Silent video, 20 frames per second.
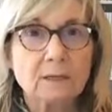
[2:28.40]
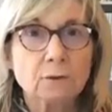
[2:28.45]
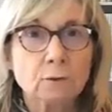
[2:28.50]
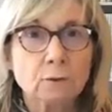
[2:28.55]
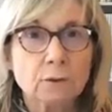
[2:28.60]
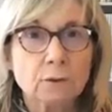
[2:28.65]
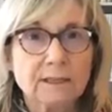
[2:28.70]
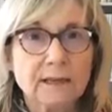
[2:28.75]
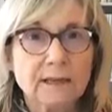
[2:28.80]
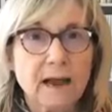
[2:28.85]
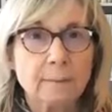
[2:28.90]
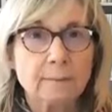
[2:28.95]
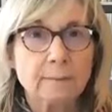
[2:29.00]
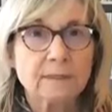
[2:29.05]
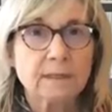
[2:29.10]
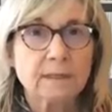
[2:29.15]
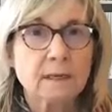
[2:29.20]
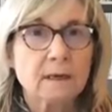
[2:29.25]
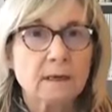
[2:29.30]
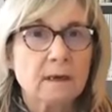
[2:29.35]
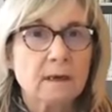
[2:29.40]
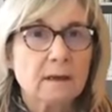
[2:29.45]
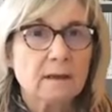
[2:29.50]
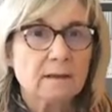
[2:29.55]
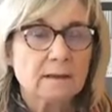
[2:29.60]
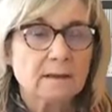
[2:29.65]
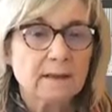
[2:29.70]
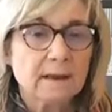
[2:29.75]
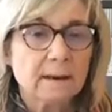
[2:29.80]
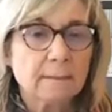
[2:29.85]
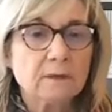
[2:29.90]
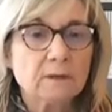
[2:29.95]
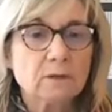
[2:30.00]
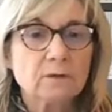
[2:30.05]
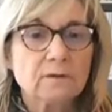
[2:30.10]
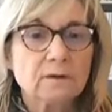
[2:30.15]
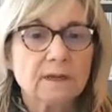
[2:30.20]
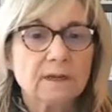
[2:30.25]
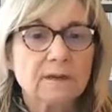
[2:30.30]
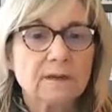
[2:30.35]
to adapt them
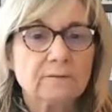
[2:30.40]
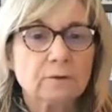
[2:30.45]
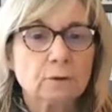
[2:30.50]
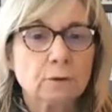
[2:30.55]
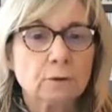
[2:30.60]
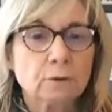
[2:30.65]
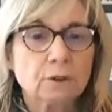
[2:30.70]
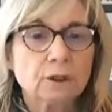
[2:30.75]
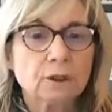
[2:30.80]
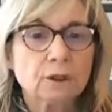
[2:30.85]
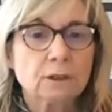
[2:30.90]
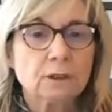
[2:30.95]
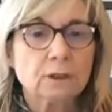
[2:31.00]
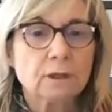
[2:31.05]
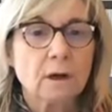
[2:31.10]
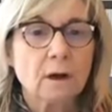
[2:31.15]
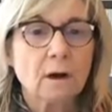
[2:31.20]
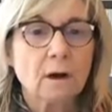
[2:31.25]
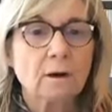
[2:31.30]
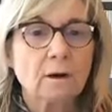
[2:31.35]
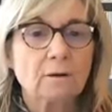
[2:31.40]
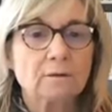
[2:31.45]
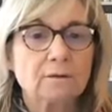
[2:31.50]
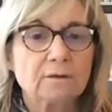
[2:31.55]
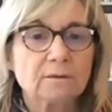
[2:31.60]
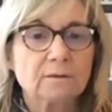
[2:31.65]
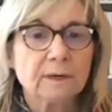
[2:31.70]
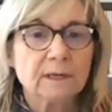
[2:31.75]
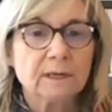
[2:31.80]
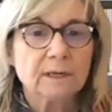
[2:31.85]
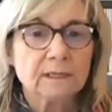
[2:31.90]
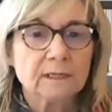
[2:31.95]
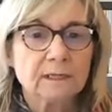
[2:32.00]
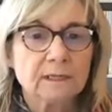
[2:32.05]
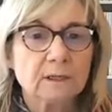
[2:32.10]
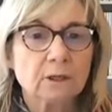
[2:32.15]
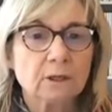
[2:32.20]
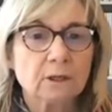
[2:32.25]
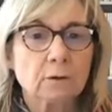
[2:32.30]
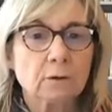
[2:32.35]
to the evolution of
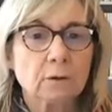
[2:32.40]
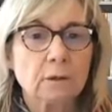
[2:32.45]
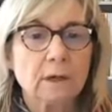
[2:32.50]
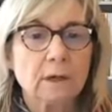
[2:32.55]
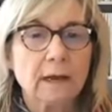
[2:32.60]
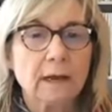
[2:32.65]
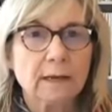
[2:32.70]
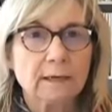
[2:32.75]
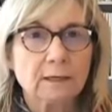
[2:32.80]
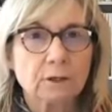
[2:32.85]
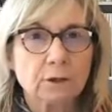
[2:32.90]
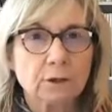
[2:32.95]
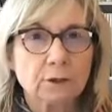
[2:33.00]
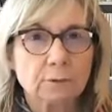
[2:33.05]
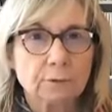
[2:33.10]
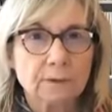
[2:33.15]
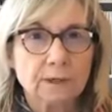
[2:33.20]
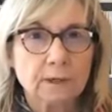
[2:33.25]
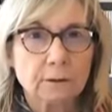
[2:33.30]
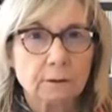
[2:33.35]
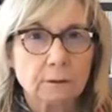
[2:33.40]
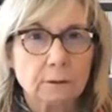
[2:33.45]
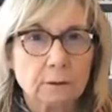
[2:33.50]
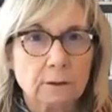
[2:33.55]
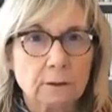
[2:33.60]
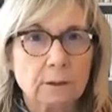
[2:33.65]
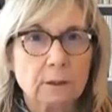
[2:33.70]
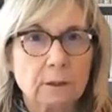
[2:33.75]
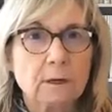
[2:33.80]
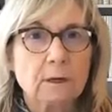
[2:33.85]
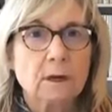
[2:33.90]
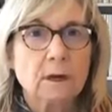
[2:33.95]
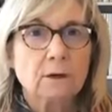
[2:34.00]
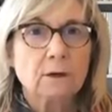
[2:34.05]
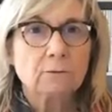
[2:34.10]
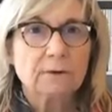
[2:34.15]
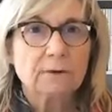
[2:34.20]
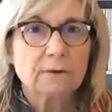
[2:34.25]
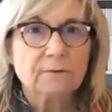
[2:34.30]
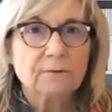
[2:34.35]
ministerial and curricular
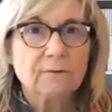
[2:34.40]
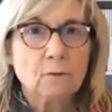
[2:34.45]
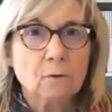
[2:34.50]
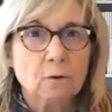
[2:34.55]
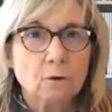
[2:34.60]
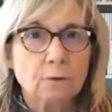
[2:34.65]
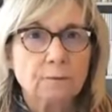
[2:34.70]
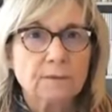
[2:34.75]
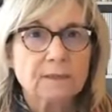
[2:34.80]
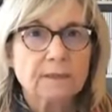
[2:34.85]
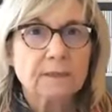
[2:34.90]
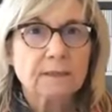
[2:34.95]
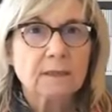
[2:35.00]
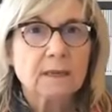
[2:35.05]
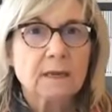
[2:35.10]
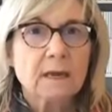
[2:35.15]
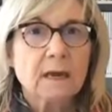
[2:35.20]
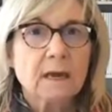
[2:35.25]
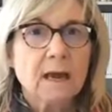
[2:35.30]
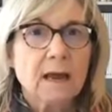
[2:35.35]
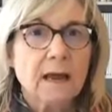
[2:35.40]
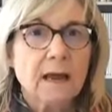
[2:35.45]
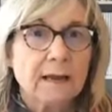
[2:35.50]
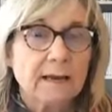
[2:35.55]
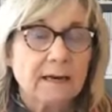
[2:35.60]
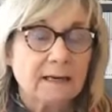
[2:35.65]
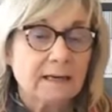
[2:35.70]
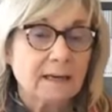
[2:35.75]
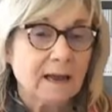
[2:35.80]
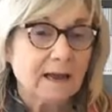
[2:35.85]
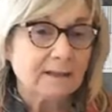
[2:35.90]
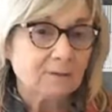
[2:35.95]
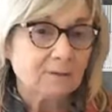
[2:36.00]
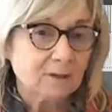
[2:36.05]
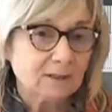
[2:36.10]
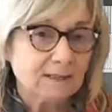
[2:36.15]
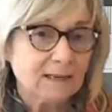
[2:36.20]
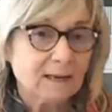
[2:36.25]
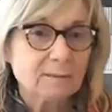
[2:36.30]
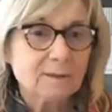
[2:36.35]
reforms, and at the
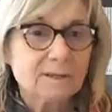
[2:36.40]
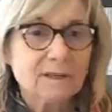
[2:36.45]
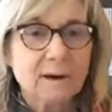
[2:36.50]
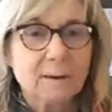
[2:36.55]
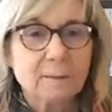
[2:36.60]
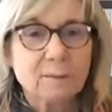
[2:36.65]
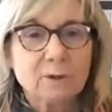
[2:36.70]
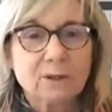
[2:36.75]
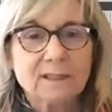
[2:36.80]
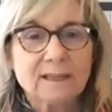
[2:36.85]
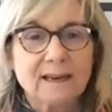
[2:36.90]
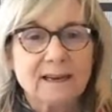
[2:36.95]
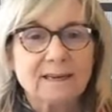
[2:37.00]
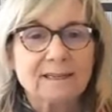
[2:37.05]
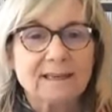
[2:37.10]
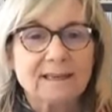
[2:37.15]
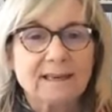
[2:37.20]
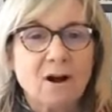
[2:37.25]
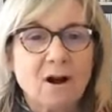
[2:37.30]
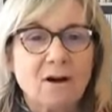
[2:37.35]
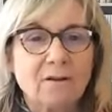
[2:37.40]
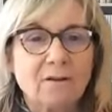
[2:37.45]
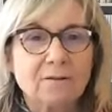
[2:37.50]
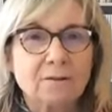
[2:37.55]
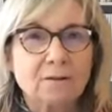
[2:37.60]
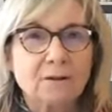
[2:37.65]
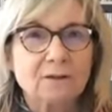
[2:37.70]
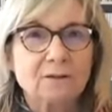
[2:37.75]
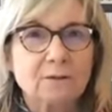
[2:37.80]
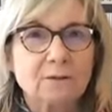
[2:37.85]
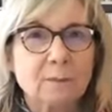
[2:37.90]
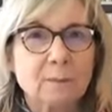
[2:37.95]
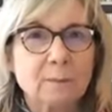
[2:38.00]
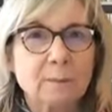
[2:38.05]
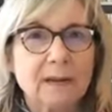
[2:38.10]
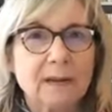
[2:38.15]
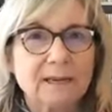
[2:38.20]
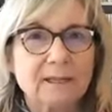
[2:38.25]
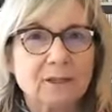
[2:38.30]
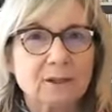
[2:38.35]
same time protecting authors from
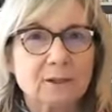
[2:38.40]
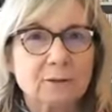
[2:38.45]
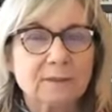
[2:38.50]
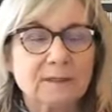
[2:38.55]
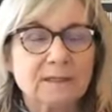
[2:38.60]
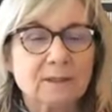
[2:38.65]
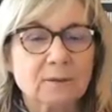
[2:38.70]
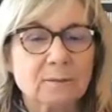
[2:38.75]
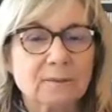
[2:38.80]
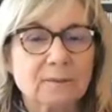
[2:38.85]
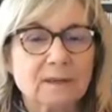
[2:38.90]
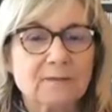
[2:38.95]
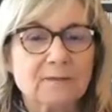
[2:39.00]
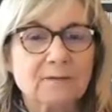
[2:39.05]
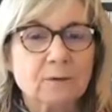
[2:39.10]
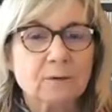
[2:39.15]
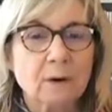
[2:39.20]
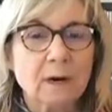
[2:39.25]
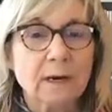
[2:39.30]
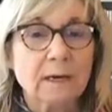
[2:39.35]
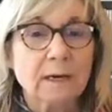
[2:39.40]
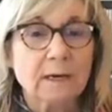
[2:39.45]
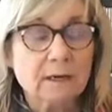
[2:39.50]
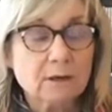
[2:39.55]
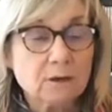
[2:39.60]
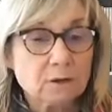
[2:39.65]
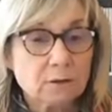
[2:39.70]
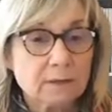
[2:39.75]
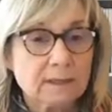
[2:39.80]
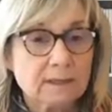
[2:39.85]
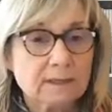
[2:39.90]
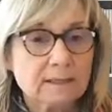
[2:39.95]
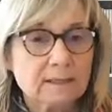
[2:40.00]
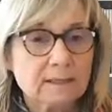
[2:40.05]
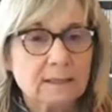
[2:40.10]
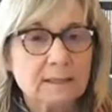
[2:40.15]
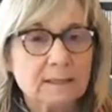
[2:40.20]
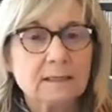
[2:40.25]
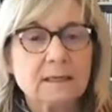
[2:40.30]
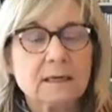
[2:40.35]
plagiarism. If you are
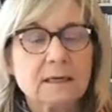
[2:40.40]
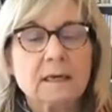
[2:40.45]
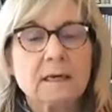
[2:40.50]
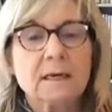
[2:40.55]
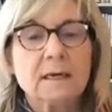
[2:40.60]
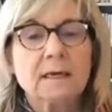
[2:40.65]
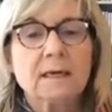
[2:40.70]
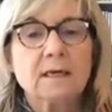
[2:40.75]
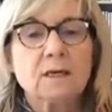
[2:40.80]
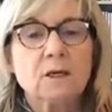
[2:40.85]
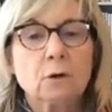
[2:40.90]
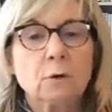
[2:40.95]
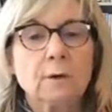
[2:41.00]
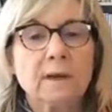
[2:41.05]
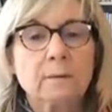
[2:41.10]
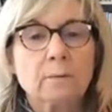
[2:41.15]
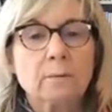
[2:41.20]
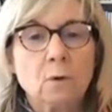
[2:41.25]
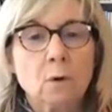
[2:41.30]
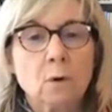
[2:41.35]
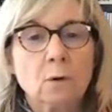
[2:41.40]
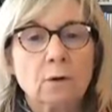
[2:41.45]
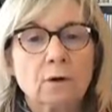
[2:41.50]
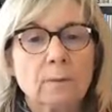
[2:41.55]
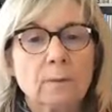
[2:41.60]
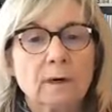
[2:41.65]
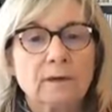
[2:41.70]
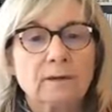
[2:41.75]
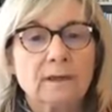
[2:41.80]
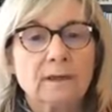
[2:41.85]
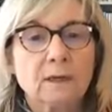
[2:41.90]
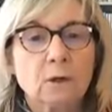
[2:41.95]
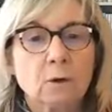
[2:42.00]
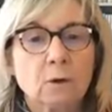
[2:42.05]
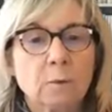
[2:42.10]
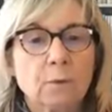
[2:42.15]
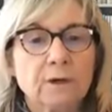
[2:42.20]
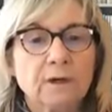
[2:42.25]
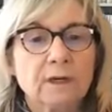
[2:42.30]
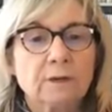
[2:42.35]
interested in knowing more about the
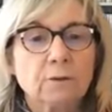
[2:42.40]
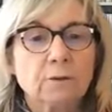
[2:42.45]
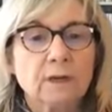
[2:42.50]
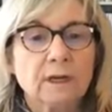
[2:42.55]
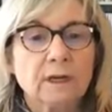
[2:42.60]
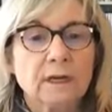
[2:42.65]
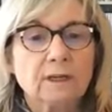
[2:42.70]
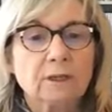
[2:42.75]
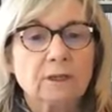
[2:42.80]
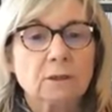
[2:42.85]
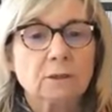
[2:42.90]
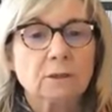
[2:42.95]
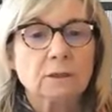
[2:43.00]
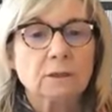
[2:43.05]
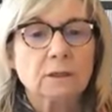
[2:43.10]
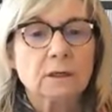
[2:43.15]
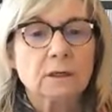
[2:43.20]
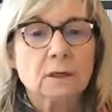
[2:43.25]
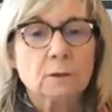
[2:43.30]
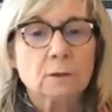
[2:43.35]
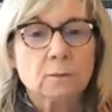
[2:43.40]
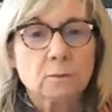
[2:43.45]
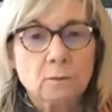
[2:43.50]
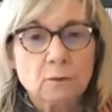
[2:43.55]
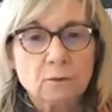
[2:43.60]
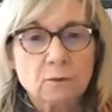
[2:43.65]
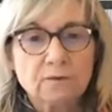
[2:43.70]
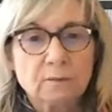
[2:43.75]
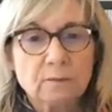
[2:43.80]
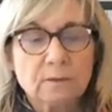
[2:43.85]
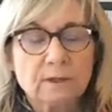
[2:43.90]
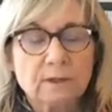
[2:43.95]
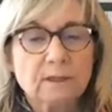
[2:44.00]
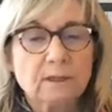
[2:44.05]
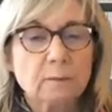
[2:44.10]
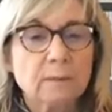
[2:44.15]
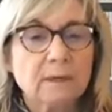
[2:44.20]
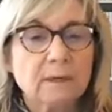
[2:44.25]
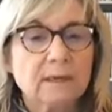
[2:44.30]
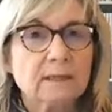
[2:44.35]
open education
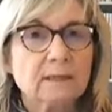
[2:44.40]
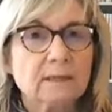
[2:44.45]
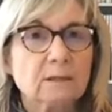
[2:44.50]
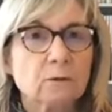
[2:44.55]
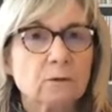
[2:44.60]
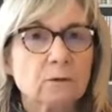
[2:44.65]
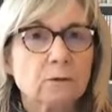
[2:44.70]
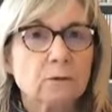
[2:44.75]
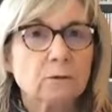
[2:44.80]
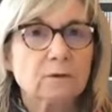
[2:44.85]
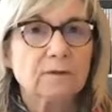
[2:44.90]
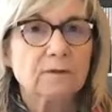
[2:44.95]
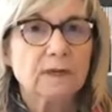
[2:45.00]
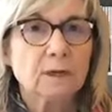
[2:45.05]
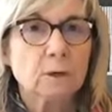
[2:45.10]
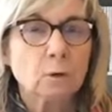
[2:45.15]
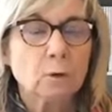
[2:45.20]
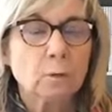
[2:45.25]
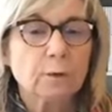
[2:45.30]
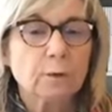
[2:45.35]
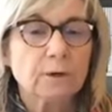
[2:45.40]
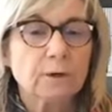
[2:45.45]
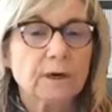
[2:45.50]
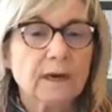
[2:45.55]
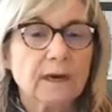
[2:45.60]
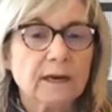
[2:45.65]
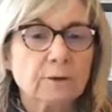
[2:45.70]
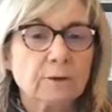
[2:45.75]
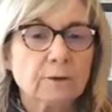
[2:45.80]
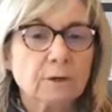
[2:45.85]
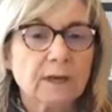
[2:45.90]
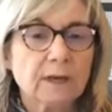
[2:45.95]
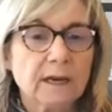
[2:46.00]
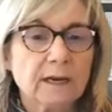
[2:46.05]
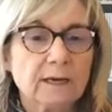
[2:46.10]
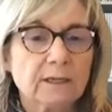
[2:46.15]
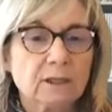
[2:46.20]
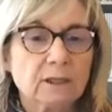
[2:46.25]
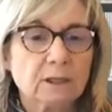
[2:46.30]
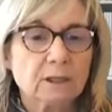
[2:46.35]
movement, please go to the Open
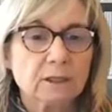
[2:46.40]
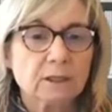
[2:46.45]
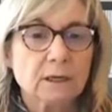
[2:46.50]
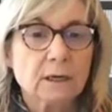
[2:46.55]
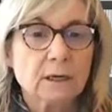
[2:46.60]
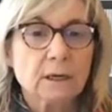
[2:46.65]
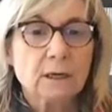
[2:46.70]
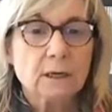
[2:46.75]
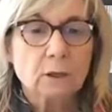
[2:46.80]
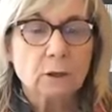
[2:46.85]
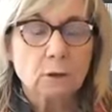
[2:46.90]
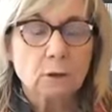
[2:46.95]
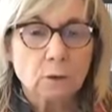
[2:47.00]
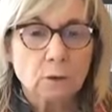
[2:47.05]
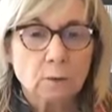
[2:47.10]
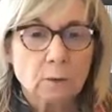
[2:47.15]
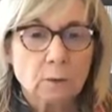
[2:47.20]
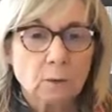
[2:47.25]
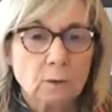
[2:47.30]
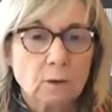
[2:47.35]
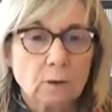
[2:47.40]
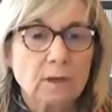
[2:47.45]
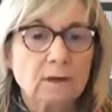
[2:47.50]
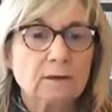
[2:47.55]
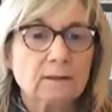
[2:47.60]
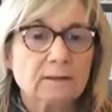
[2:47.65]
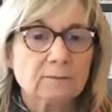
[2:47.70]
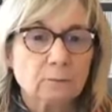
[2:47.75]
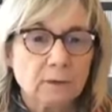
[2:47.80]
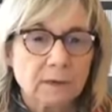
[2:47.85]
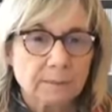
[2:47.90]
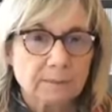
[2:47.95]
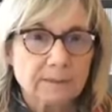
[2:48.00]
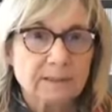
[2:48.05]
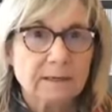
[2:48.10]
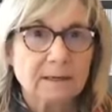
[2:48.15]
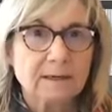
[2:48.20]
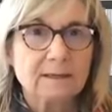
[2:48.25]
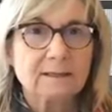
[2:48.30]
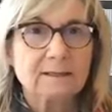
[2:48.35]
Education Global
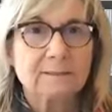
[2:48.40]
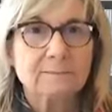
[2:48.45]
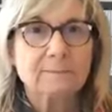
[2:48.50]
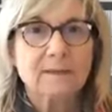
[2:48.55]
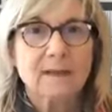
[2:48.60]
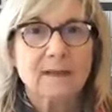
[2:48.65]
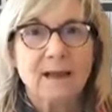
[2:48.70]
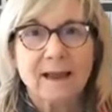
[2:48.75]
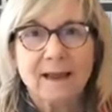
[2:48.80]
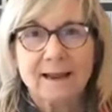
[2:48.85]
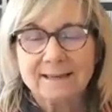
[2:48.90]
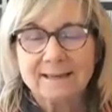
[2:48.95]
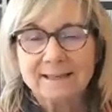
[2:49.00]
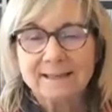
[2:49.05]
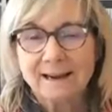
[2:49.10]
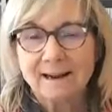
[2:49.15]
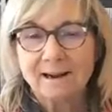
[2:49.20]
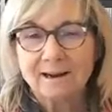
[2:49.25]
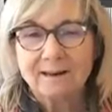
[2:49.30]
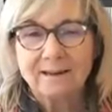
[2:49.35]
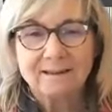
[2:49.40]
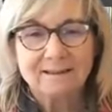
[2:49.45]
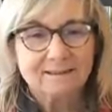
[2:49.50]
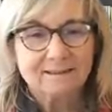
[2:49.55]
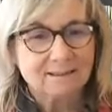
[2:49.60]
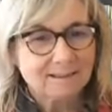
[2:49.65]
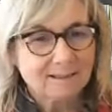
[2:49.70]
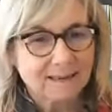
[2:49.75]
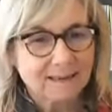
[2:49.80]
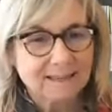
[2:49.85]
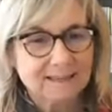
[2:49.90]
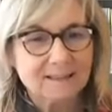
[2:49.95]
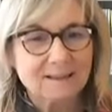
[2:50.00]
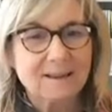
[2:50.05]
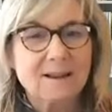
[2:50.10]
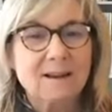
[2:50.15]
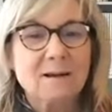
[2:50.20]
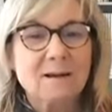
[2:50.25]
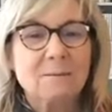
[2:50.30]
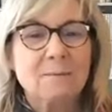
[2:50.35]
website. And I'll let
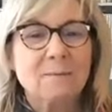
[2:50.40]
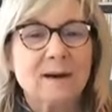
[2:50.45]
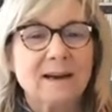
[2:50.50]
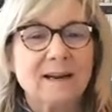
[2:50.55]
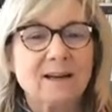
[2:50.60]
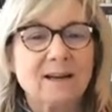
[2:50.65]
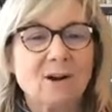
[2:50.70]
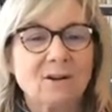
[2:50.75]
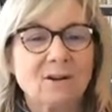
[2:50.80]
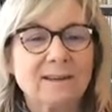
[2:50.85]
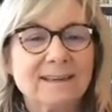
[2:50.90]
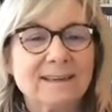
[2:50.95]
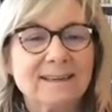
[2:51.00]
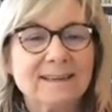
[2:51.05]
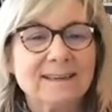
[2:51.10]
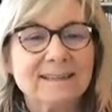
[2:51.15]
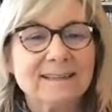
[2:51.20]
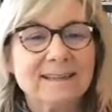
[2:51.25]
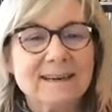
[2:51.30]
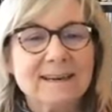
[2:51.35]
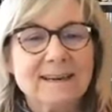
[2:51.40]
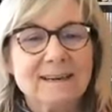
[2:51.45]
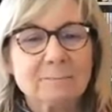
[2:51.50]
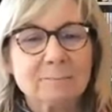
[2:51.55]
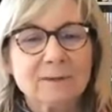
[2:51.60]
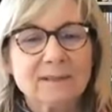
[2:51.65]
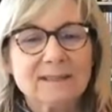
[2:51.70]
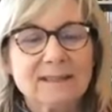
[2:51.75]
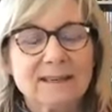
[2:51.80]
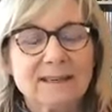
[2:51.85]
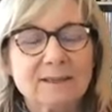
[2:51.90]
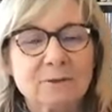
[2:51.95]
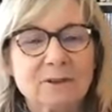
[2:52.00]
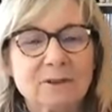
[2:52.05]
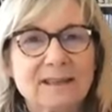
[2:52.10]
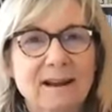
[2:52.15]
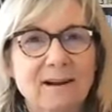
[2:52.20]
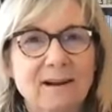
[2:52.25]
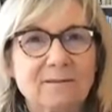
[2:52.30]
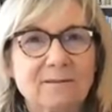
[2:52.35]
my colleague present
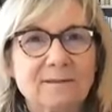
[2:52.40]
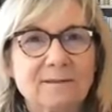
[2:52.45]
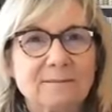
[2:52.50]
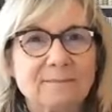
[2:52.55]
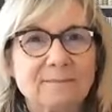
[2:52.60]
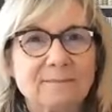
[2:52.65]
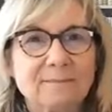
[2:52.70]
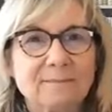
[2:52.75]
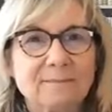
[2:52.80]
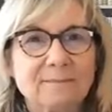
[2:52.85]
herself.